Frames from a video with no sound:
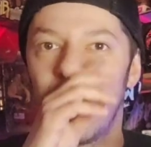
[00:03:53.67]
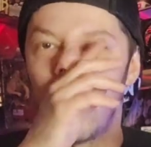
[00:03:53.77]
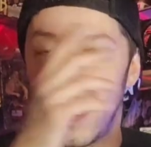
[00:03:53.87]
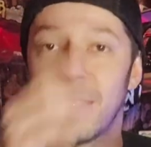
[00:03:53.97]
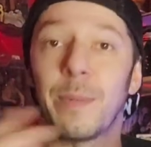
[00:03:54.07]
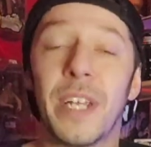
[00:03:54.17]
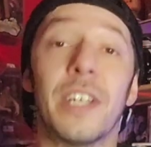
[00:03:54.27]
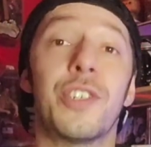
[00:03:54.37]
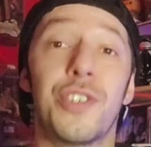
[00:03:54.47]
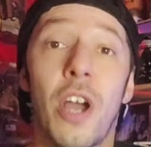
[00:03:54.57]
who ends up
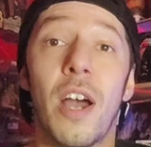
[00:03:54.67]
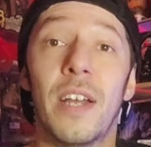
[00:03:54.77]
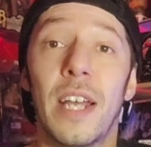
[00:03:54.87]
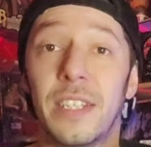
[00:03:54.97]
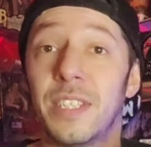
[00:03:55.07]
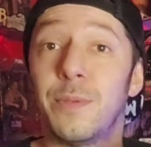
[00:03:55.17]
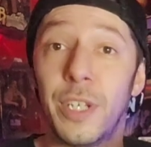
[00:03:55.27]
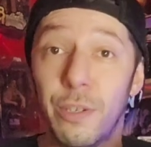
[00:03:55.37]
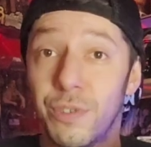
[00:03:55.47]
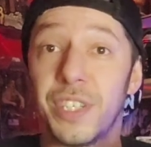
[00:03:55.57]
getting shot at this
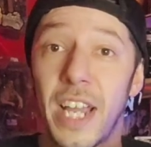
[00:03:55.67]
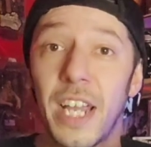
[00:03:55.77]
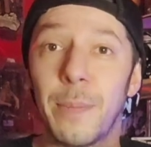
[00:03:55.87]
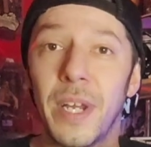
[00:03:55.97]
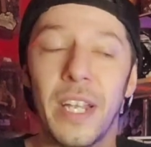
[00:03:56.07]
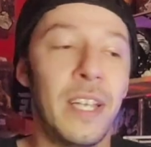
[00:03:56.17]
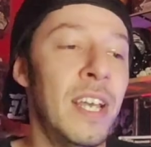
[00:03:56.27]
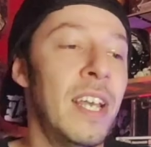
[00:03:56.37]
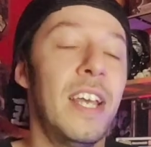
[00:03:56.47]
huge gang meeting.